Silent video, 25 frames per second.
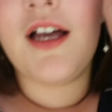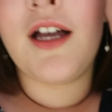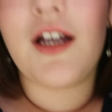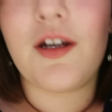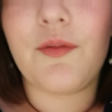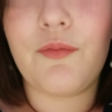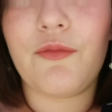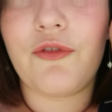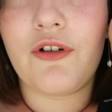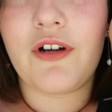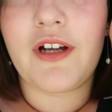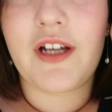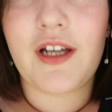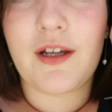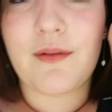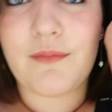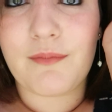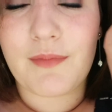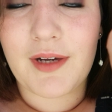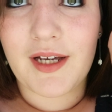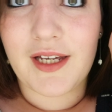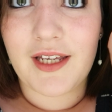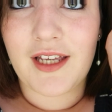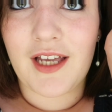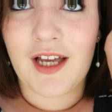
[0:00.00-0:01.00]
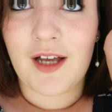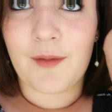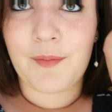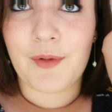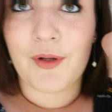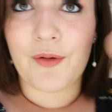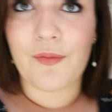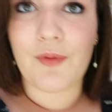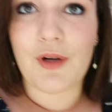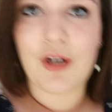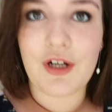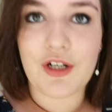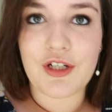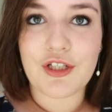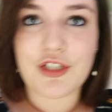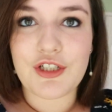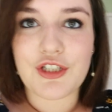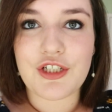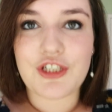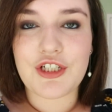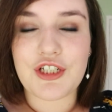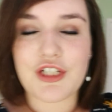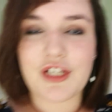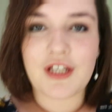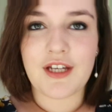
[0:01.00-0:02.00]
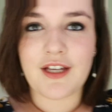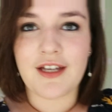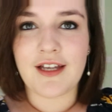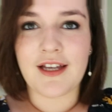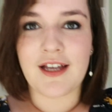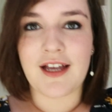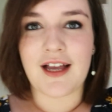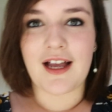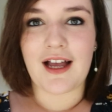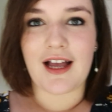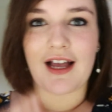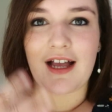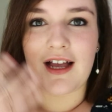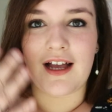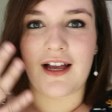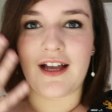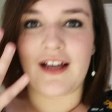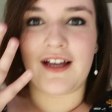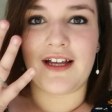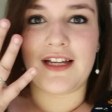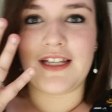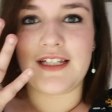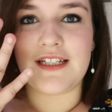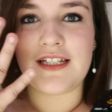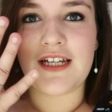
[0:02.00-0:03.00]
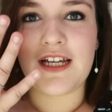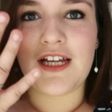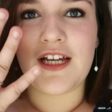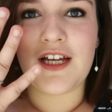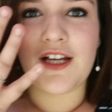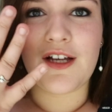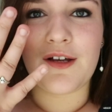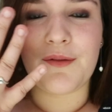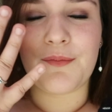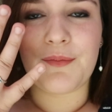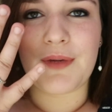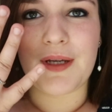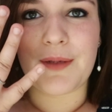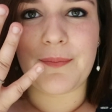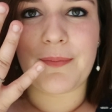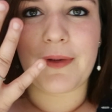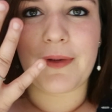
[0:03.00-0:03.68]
I'm wearing my Apple Watch and my